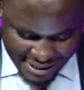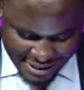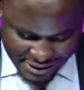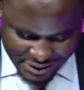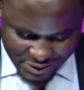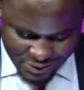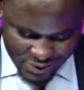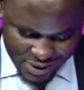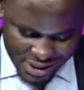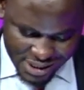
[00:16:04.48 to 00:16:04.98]
That
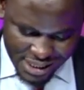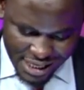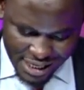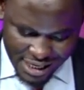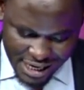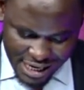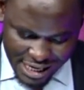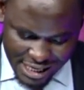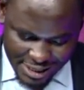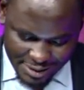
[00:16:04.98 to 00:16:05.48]
is Nurudin
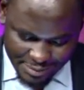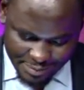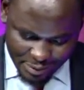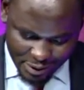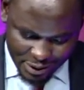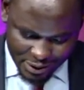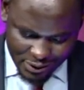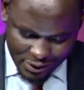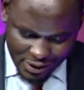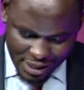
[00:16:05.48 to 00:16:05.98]
Kagai,
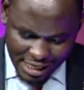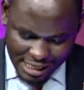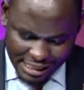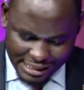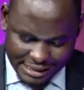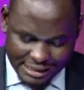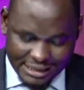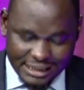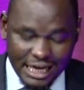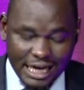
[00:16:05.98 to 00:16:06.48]
political
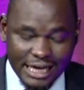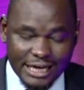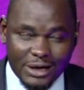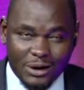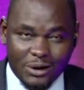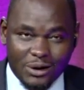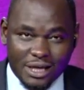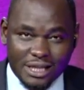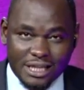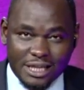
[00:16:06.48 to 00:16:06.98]
analyst
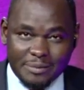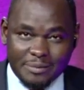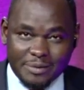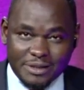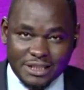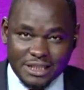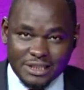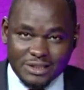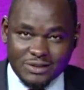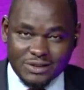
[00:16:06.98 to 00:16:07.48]
and lawyer. That
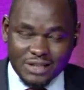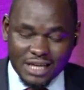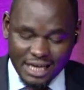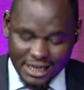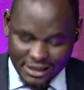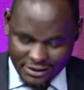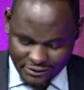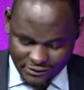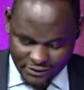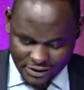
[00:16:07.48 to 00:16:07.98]
brings us to the
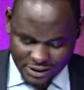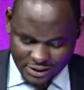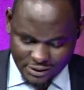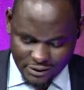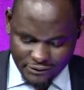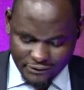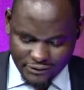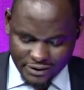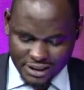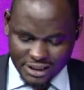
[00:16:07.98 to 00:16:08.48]
end of this
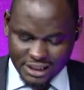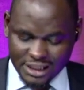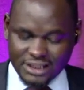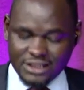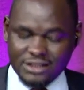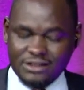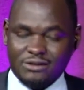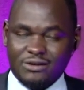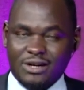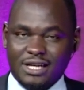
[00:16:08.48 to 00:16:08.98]

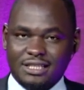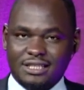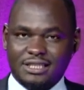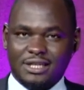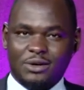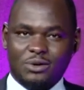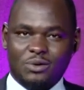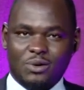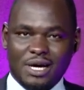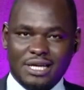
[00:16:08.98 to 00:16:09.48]
conversation right
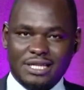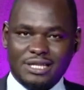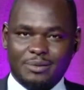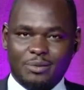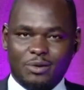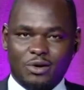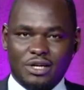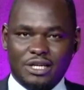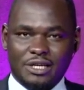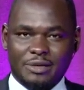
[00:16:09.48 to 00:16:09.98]
here on Why in the
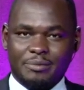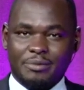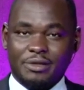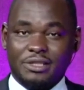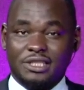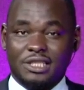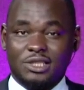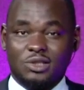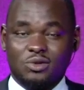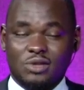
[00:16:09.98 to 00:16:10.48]
Morning.
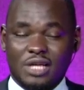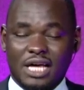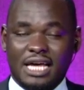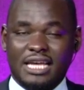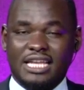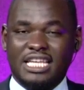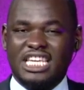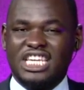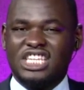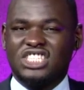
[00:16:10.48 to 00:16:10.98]
Brings us to the
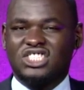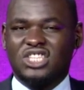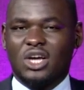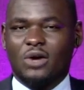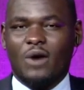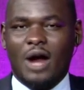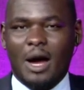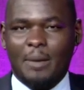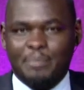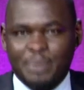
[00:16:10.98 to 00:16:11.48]
end. It's
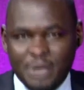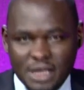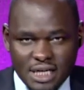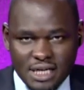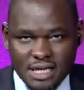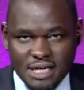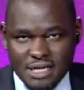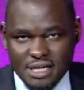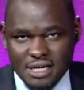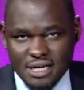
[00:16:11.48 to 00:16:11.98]
a wrap.
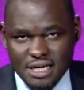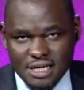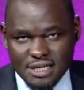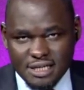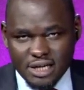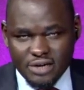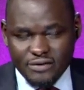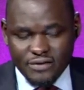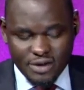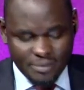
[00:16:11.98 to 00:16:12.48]

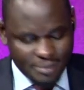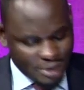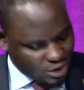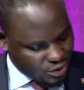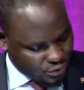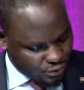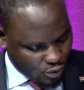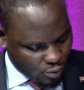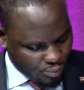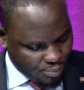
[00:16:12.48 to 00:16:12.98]
Thank you very
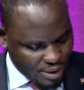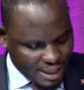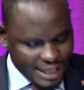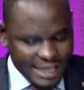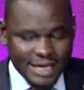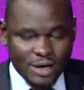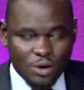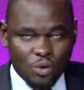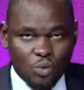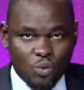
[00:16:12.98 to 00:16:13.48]
much for
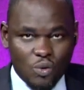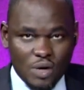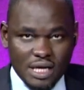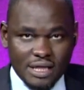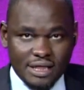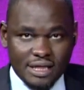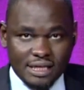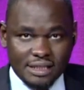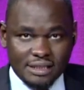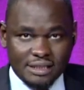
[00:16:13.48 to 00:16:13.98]
being
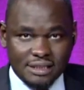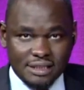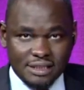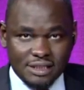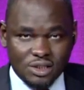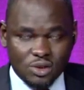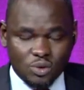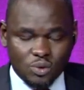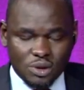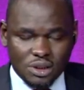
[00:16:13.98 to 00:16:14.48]
with us
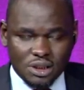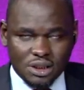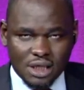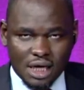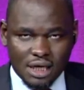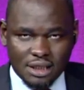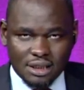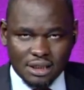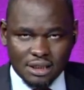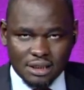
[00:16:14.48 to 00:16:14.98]
since we
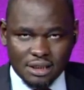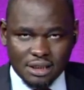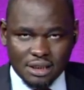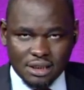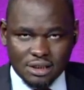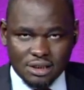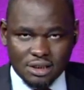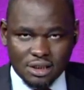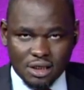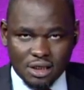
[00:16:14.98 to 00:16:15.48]
started
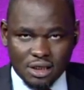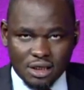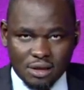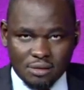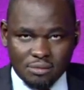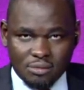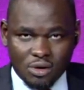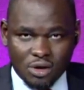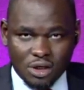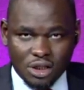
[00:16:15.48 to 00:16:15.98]
this
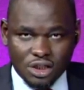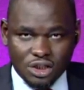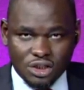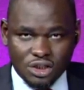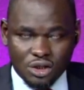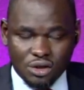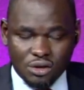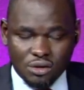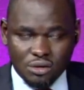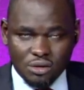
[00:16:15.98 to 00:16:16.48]
morning
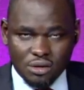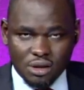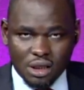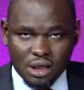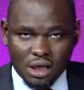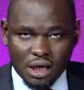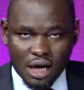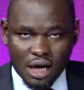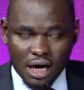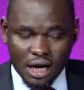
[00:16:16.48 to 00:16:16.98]
show.
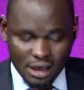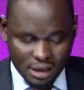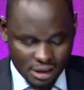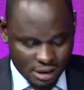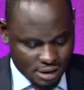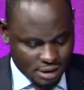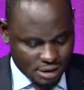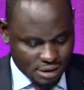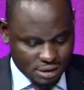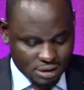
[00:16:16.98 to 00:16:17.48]

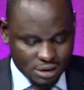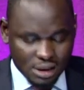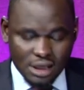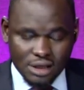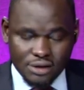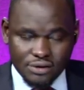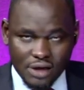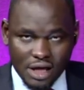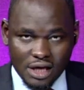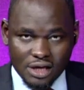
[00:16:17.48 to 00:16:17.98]
I
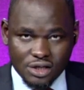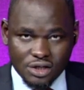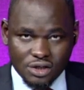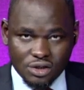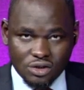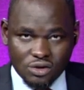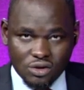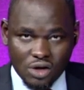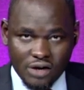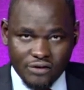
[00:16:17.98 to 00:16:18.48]
say thank
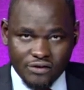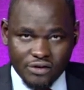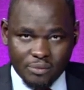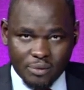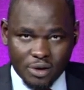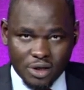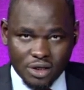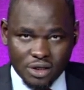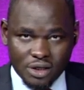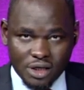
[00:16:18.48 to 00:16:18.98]
you to
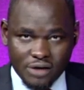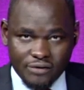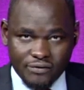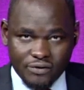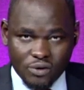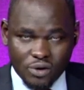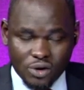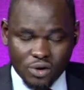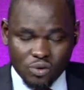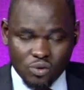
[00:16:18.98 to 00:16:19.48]
everyone
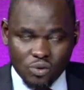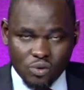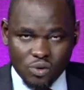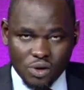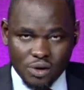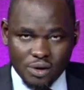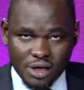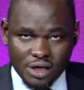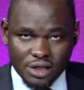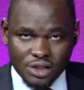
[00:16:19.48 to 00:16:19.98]

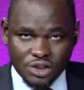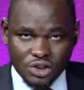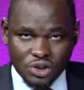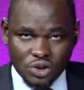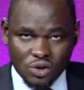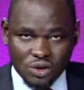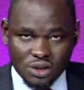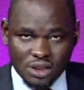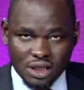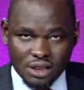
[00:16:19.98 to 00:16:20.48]
who
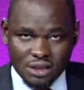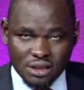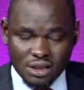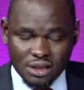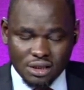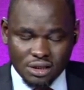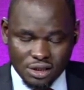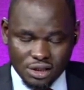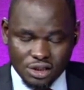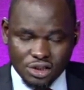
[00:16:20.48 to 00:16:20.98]
ensured that
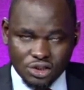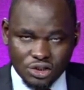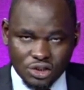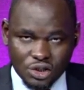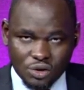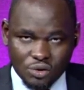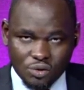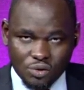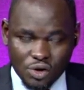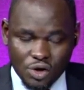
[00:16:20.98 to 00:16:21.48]
this
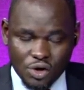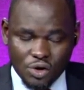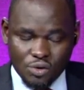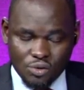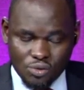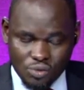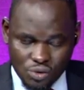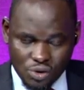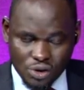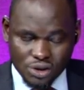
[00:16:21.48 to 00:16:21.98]
show
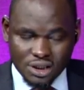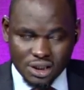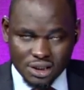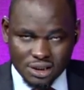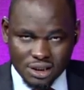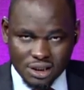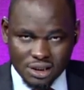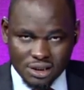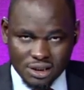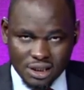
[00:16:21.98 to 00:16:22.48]
was a
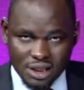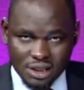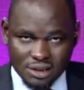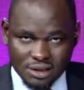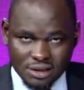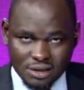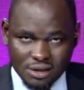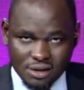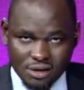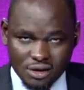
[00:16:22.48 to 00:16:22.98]

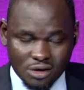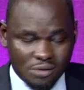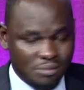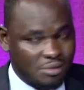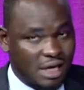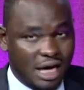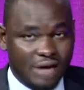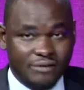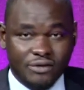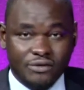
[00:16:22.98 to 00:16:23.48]
success. On
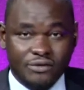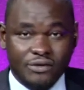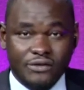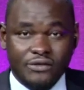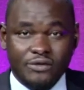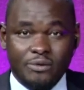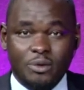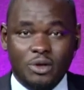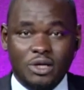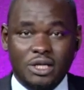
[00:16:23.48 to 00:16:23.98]
behalf of
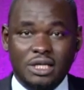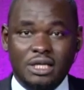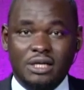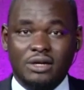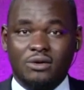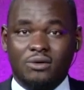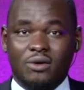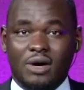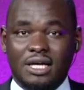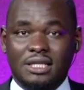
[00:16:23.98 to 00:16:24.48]
everybody
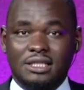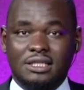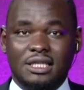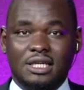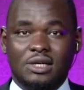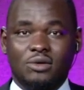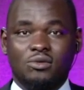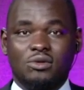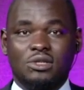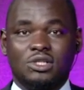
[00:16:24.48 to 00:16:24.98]
right
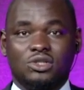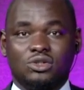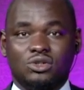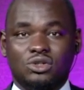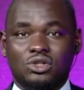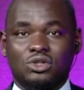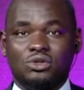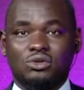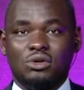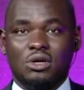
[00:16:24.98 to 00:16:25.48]
here to
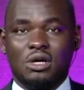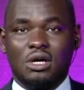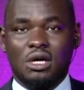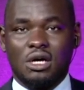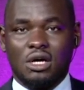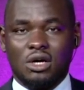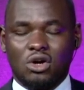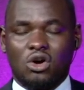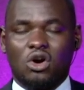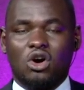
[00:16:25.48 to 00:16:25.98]
you,
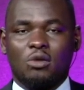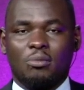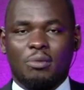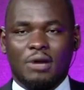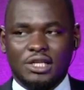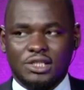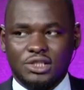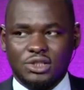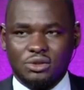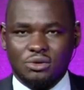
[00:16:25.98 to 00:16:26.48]
God
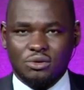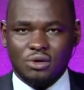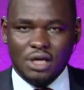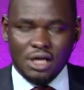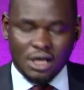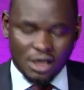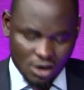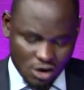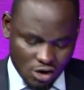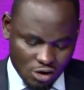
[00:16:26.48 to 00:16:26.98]
bless you.
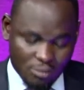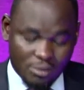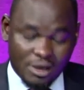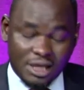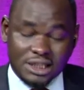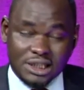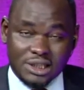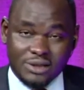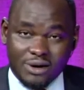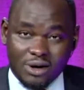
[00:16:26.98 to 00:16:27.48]
God
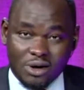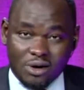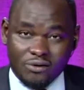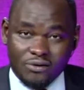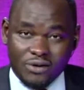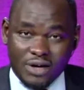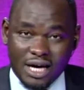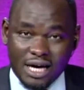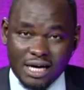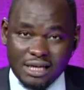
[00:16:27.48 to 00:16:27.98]
bless the work
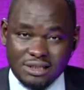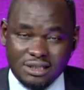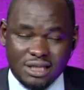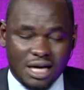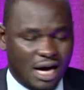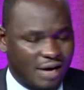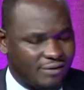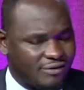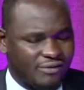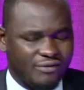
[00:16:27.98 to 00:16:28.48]
of your hands.
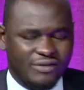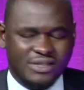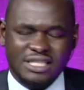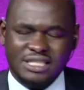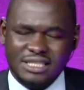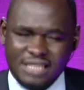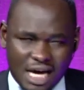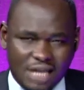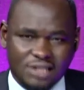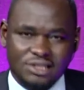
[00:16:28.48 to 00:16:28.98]
Have a
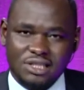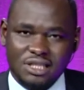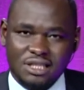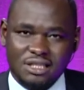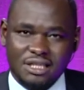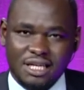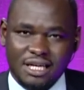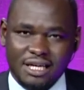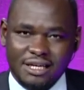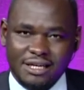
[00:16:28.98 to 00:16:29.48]

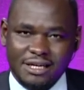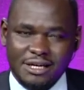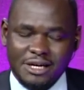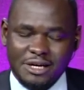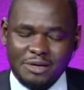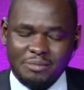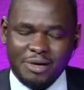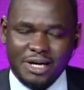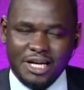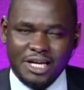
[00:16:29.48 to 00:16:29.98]
fantastic day.
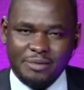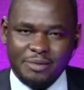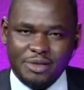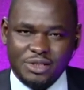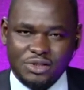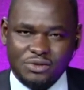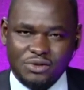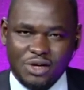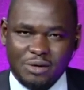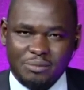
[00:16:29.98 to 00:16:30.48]
My name
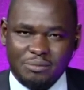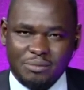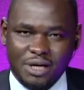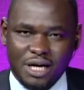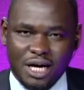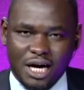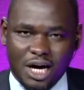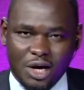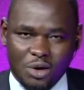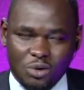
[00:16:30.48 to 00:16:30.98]
is Ram
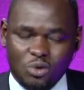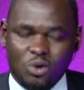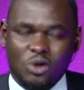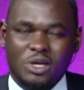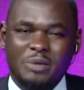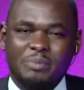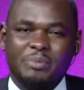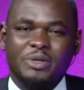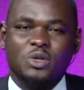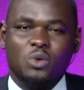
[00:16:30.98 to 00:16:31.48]

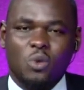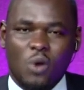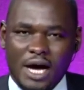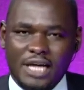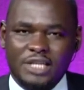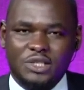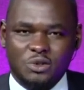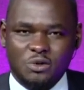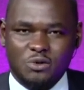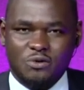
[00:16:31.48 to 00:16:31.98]
Agugo. Keep it
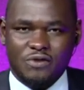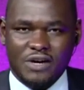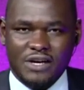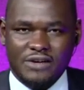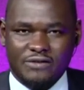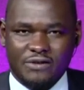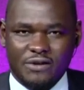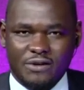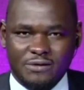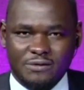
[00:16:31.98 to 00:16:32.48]

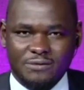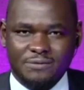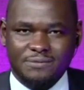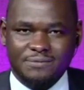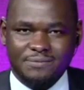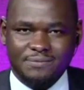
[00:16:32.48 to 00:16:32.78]
Y254.